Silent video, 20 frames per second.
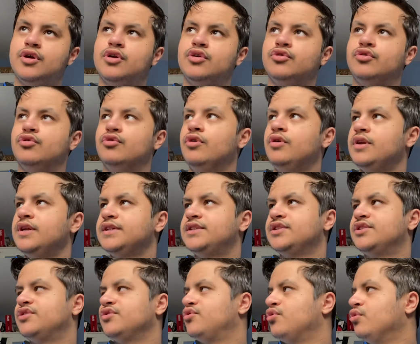Do not listen
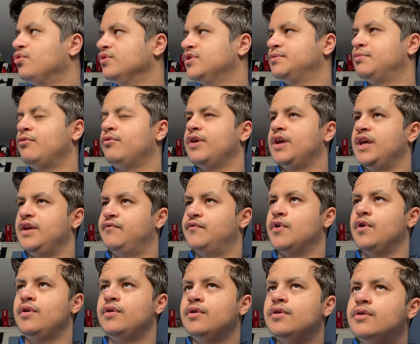to TalkSport
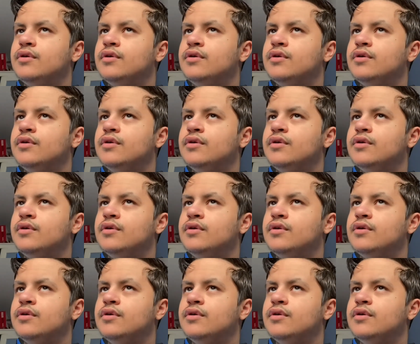either,